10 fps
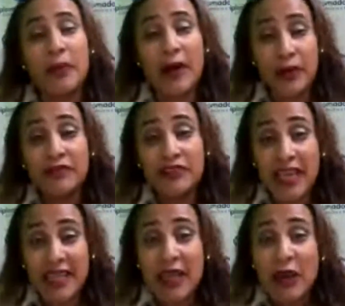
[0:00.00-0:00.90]
part of
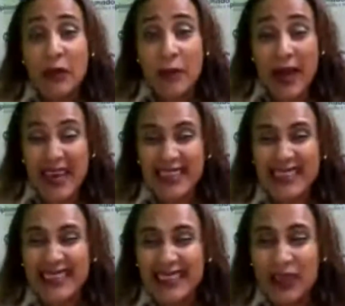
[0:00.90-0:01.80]
day,
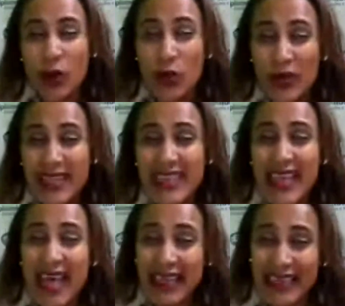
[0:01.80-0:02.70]
but
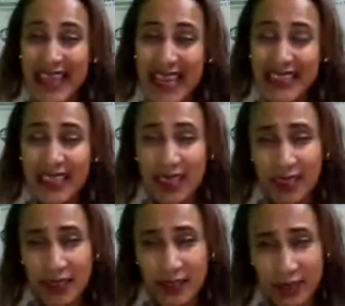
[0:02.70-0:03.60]
only at night
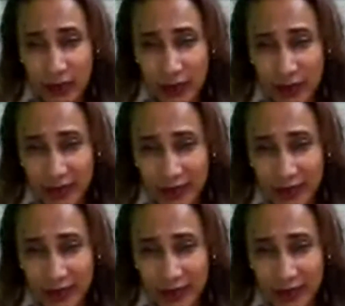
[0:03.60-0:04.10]
and at noon.